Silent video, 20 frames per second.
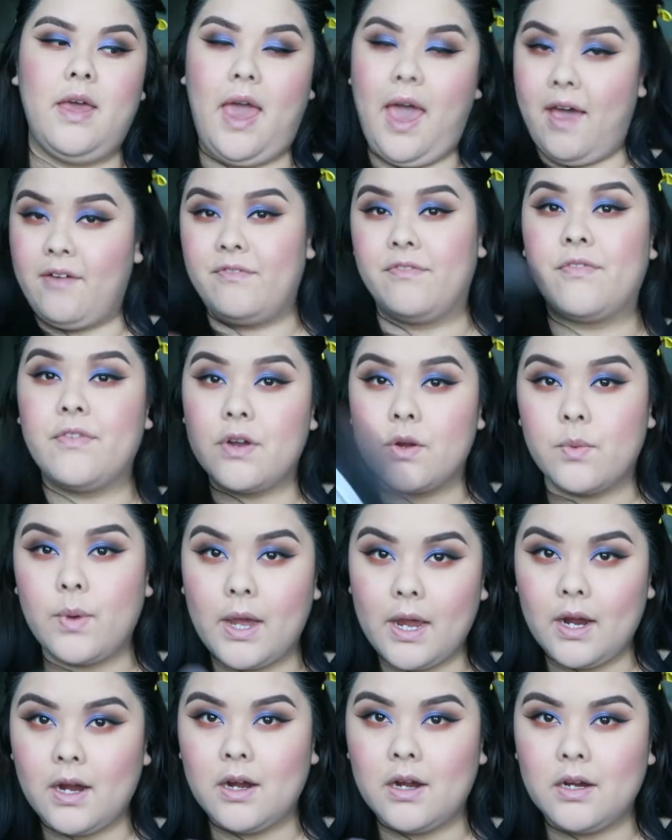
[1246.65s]

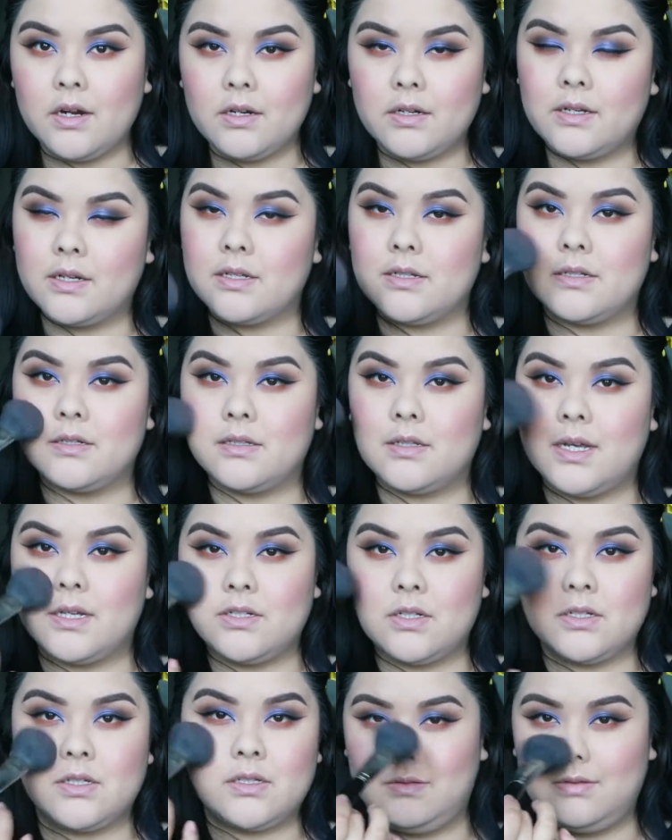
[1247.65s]
everywhere, because that
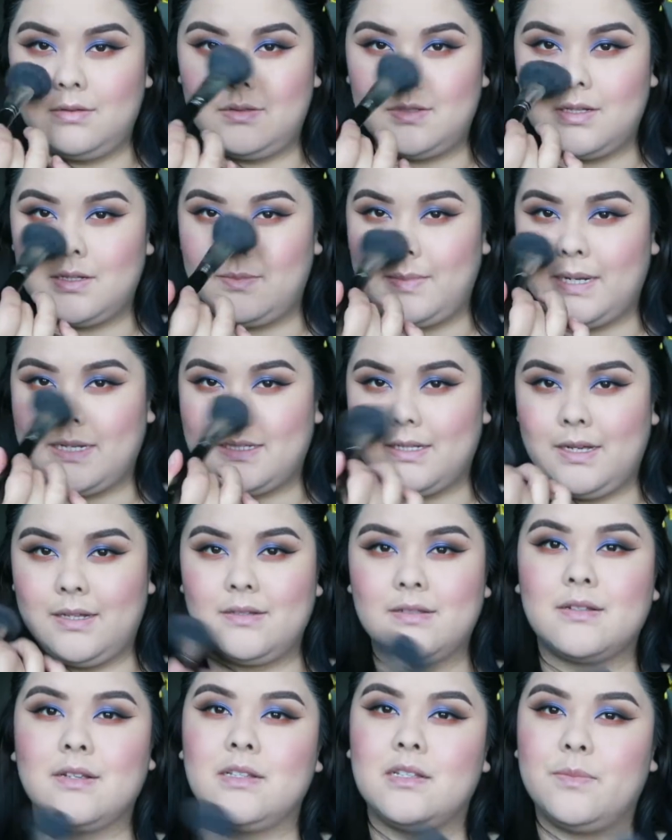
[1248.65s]
just doesn't make
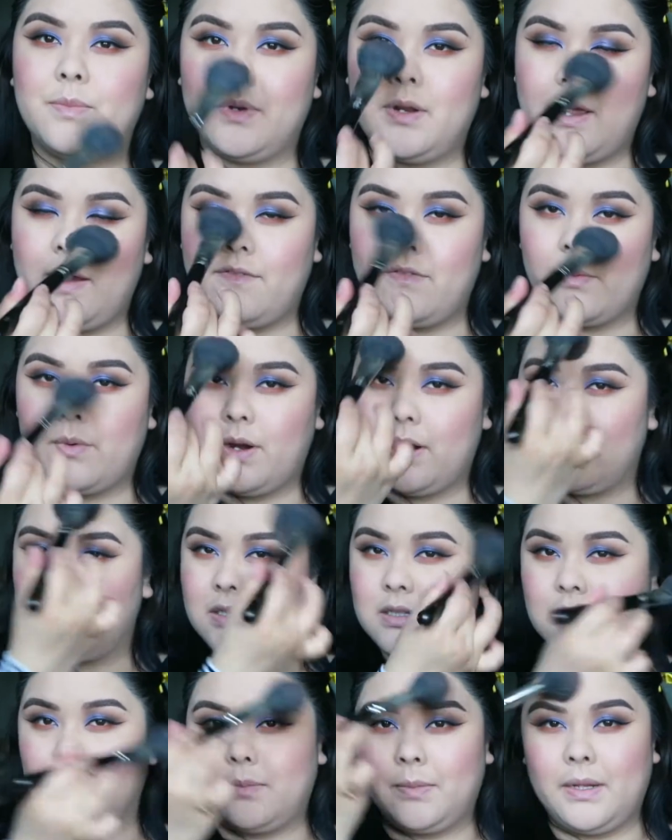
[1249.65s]
sense, because you put it everywhere it's
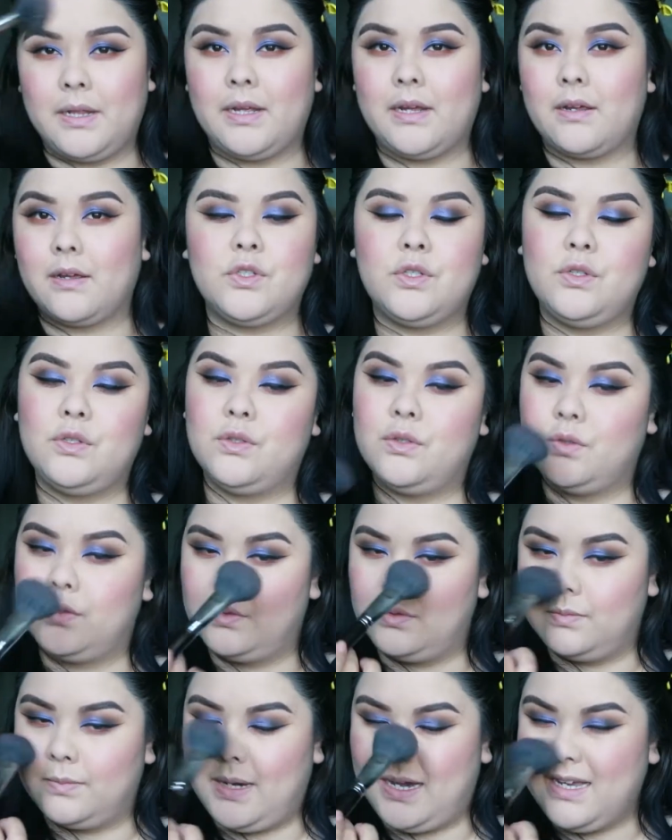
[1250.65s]
just gonna be like
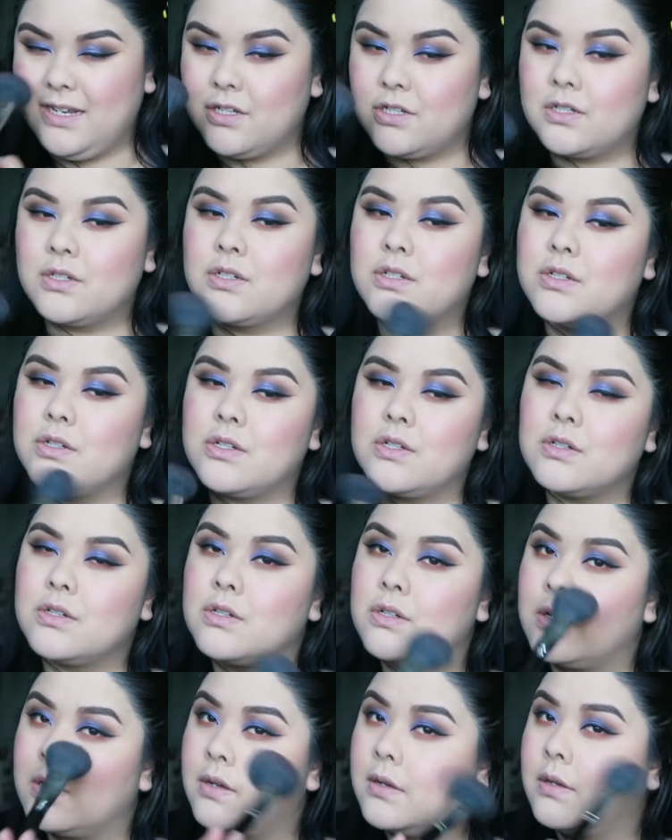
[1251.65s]
too much.
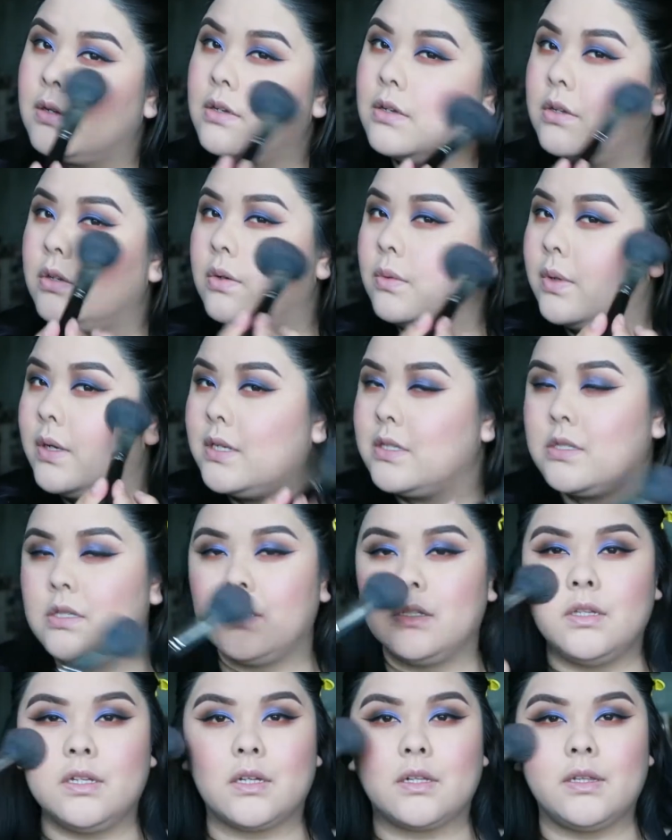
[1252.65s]
You want it
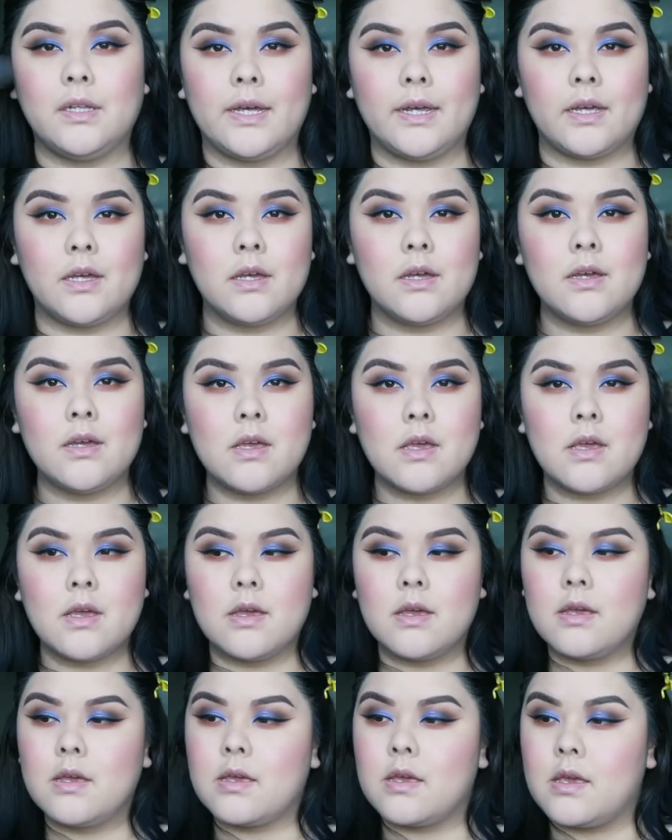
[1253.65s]
to look like
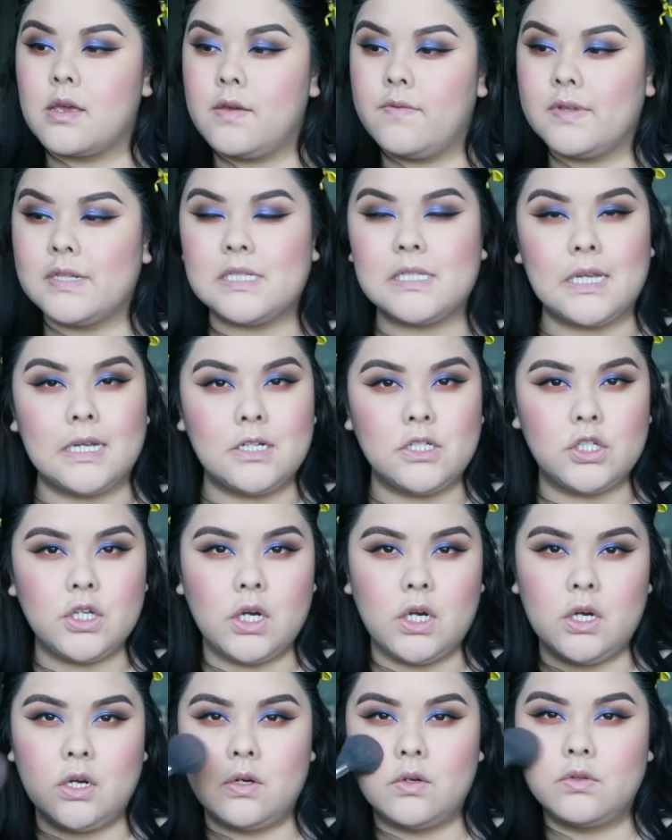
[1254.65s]
even skin
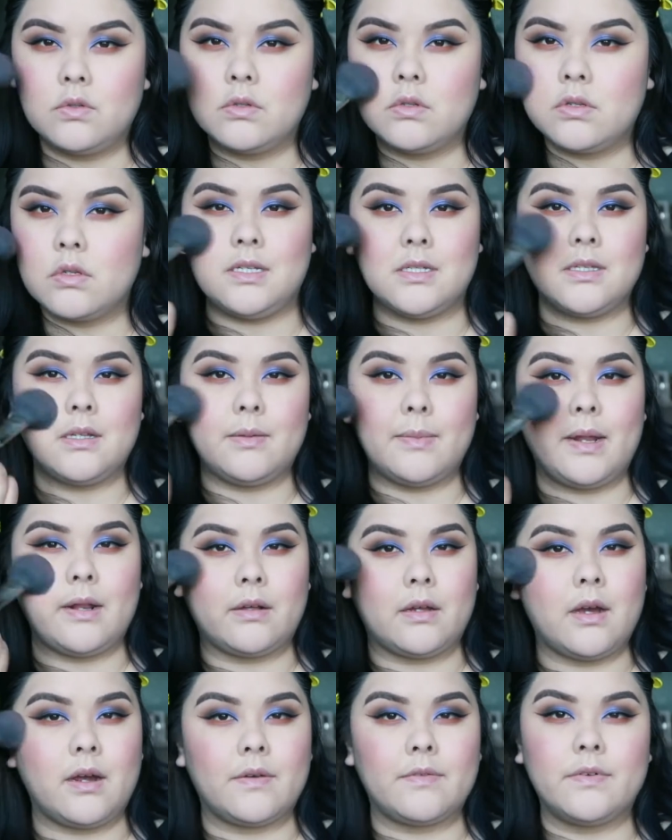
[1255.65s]
tone, decent
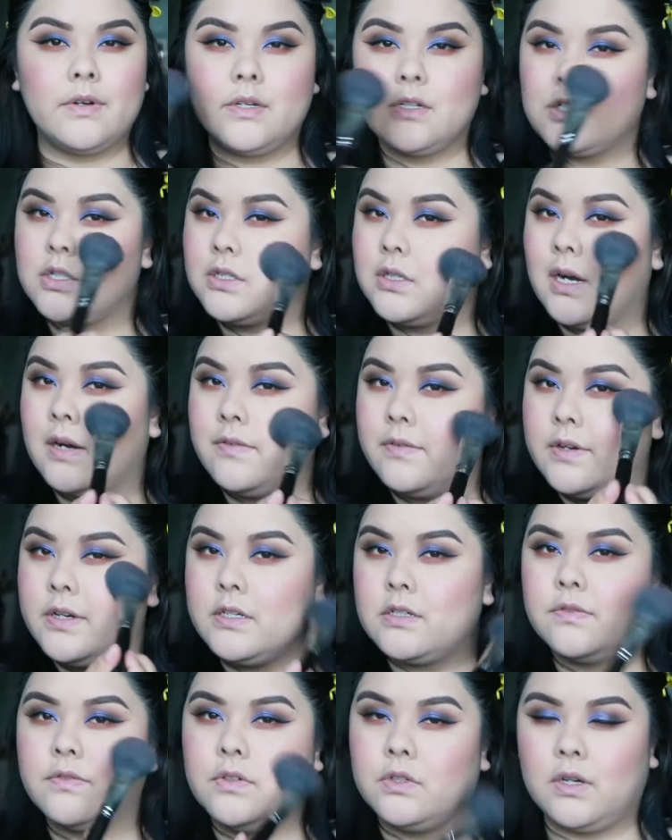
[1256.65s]
amount of coverage, good
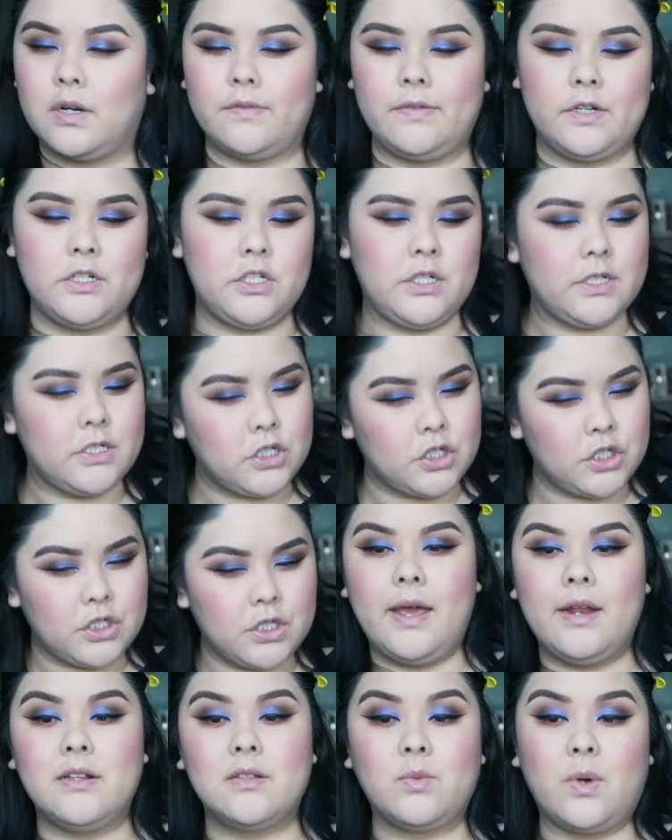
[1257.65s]
coverage, full coverage-ish,
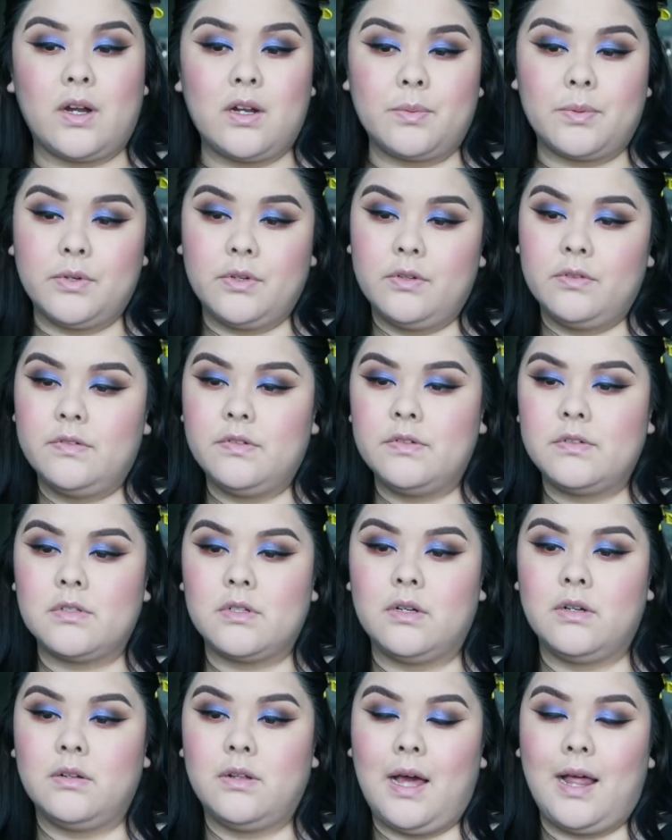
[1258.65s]
and it's waterproof,
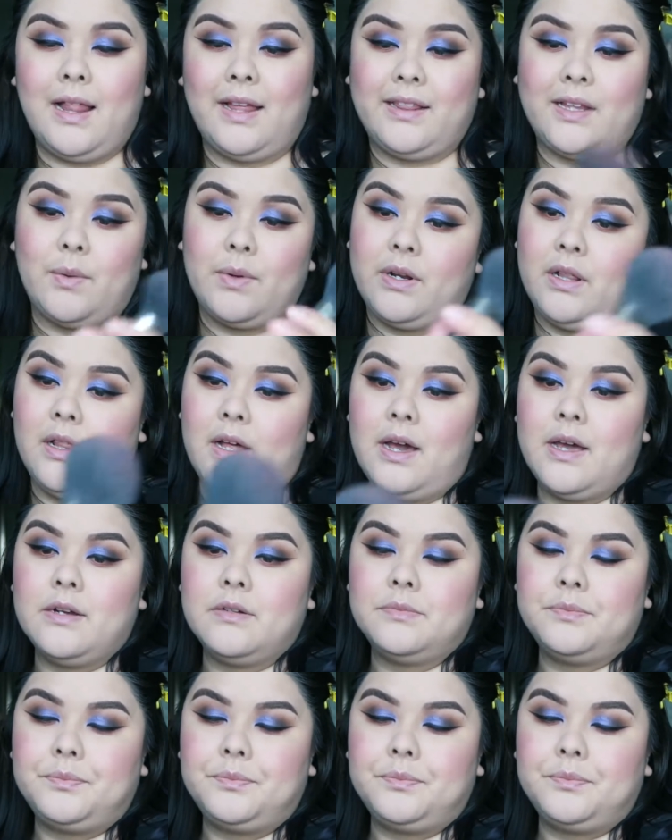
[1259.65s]
so I like that one a lot.